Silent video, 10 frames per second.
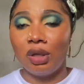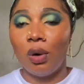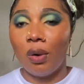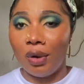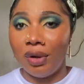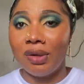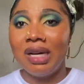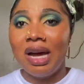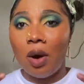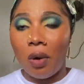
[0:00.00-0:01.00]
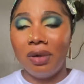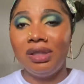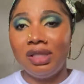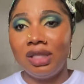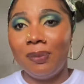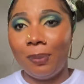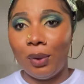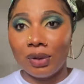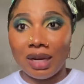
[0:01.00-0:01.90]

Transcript: your oil on the spot.